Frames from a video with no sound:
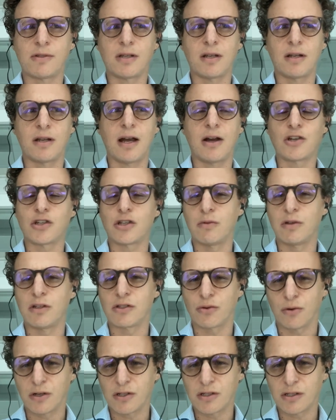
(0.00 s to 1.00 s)
and how should we
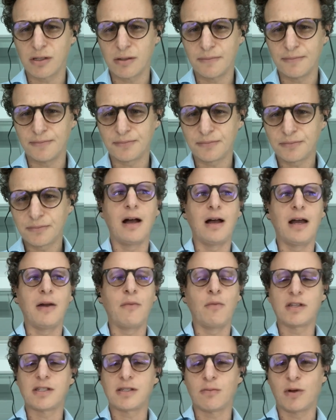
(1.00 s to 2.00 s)
source uh, and
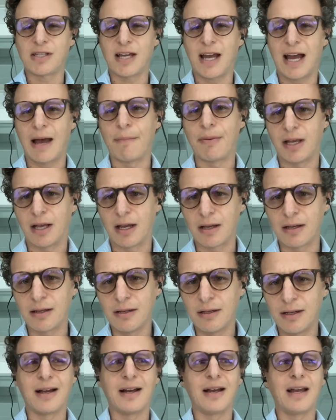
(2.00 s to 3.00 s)
what's, what's happening
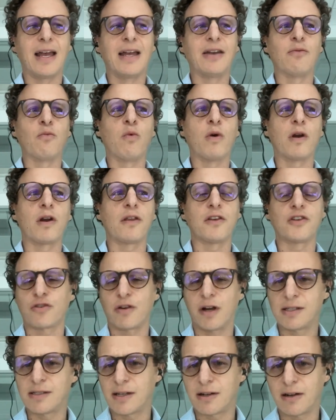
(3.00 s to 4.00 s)
uh, and what are the
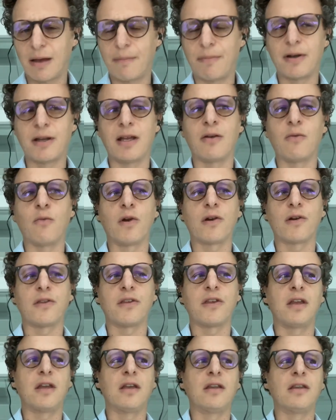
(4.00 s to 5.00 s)
trends that are happening? What are
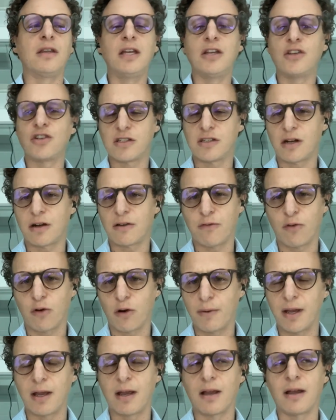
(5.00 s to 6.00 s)
the niches that are
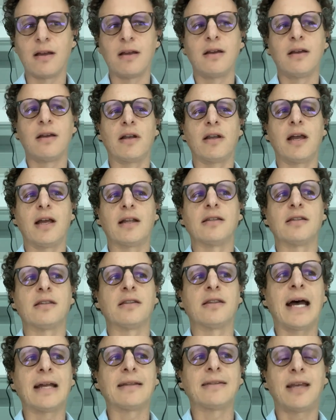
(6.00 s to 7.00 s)
forming? And
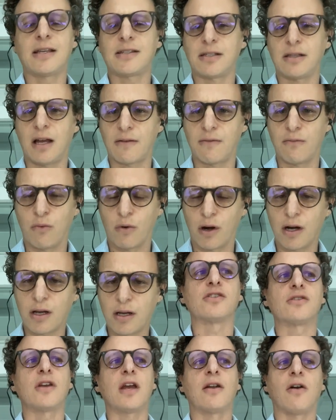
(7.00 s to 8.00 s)
that takes a lot of work.
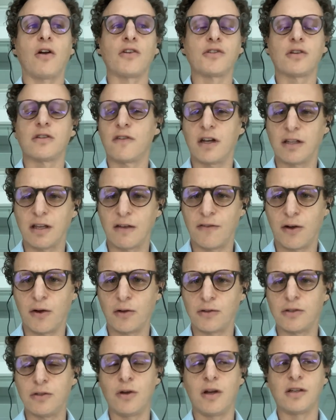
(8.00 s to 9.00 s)
And also it's very difficult
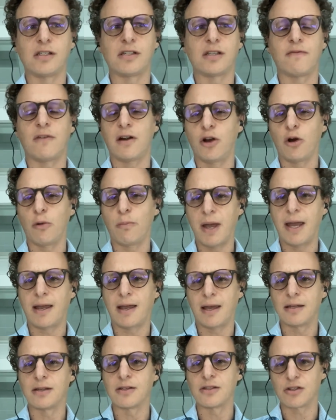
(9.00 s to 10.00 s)
to do because it's a very opaque
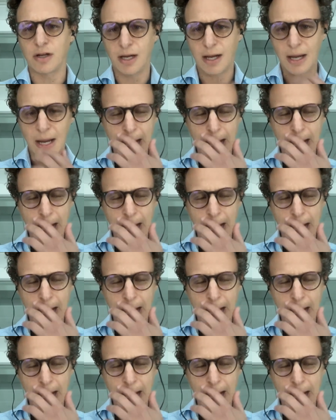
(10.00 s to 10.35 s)
industry.